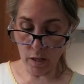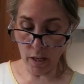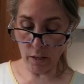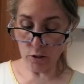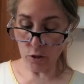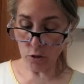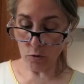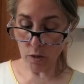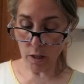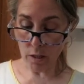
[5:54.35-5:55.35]
and
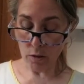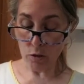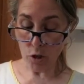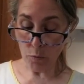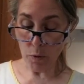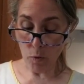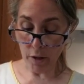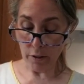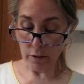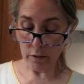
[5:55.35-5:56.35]
soapy
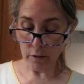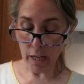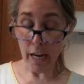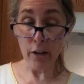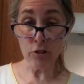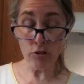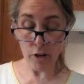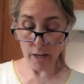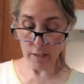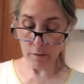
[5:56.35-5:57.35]
water. Air
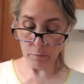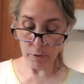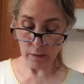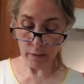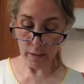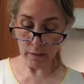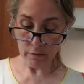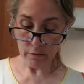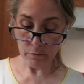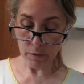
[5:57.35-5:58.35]
dry completely
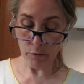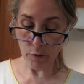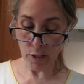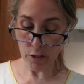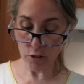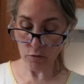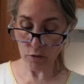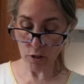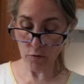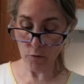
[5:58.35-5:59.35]
before next
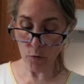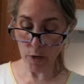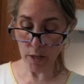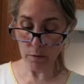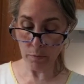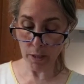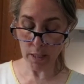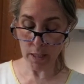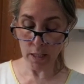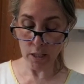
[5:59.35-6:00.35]
use. Avoid
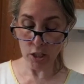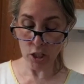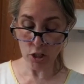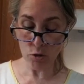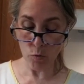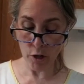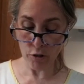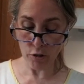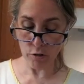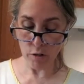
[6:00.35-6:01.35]
placing in
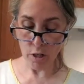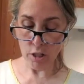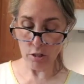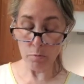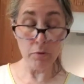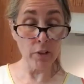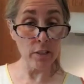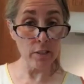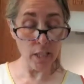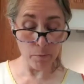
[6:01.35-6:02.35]
dishwasher to
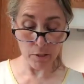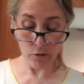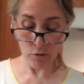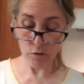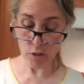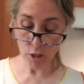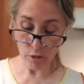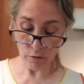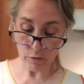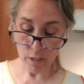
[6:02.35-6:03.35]
prevent damage.
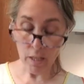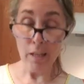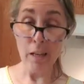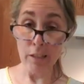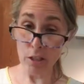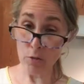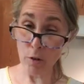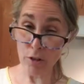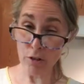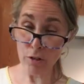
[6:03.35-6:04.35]
So, the
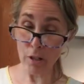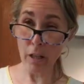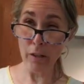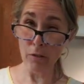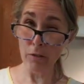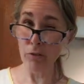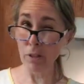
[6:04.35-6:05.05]
dishwasher, you know, you're